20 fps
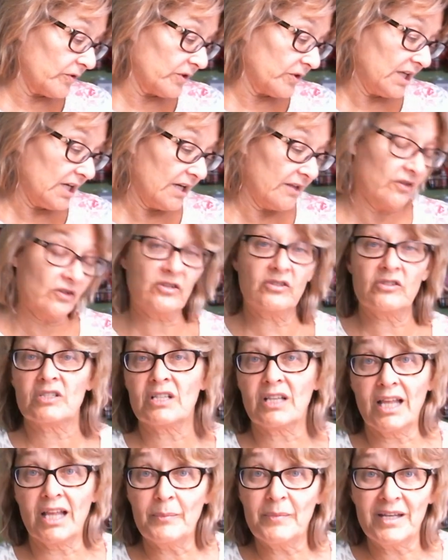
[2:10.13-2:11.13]
the others,
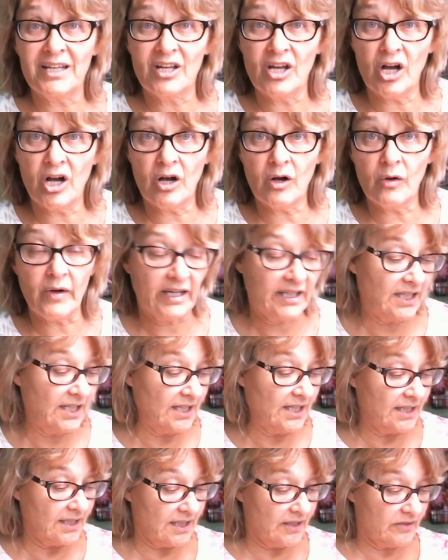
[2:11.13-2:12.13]
let me know. I
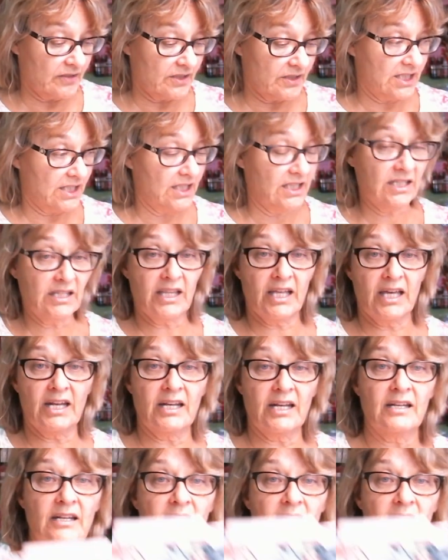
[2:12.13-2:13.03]
can't guarantee that